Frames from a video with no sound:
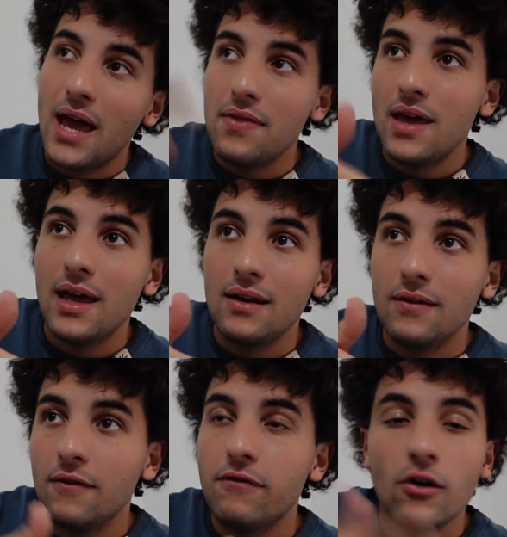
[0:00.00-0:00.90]
And then
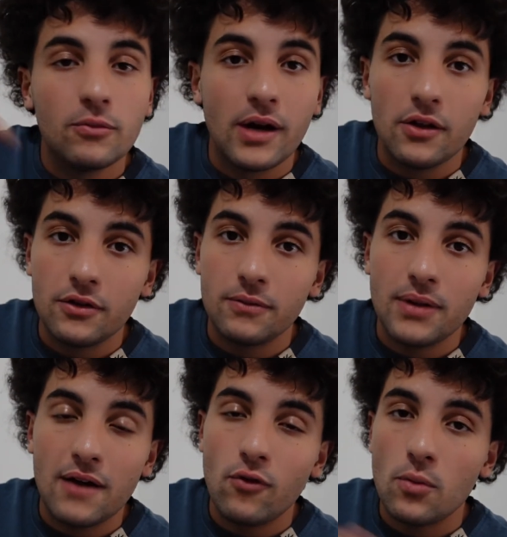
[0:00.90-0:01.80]
follow my other
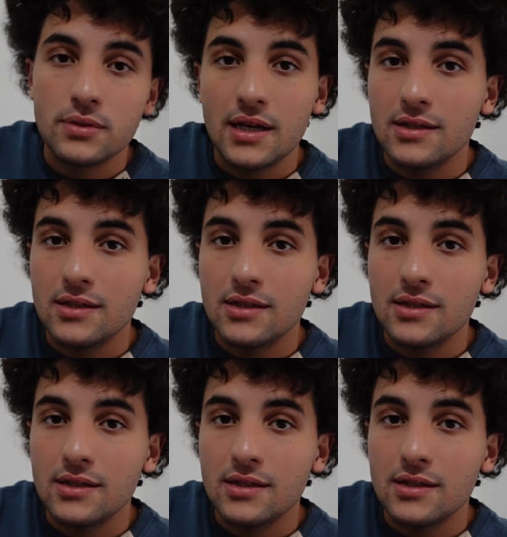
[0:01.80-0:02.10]
platforms.